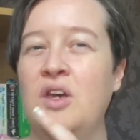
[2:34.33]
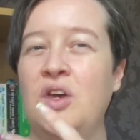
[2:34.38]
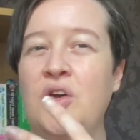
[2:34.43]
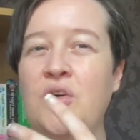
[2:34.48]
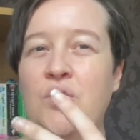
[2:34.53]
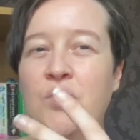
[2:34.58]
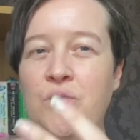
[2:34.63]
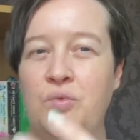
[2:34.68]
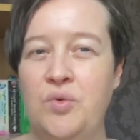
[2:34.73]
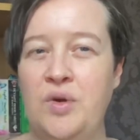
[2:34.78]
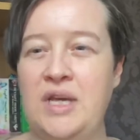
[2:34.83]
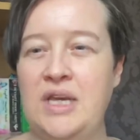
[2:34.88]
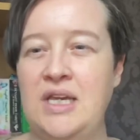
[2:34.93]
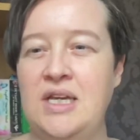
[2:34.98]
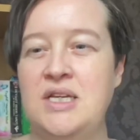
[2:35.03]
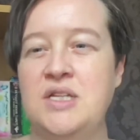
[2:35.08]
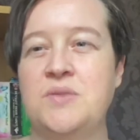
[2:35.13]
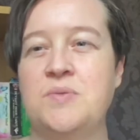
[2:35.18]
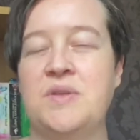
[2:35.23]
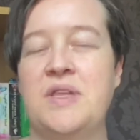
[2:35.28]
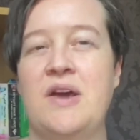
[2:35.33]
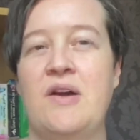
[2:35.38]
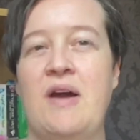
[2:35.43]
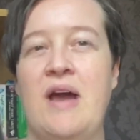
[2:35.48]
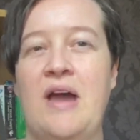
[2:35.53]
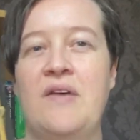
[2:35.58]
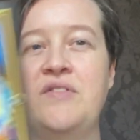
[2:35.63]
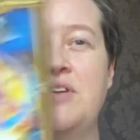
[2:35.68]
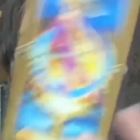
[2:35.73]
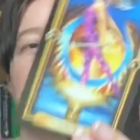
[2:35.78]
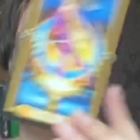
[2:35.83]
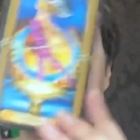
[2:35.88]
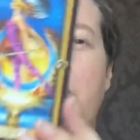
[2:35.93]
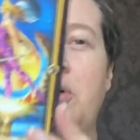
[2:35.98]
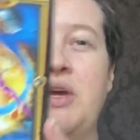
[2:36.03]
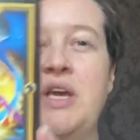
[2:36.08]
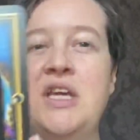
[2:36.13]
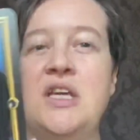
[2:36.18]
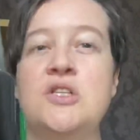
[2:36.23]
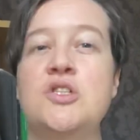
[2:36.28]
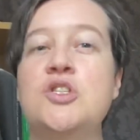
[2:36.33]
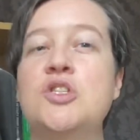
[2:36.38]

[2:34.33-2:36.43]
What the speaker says: read without having to put in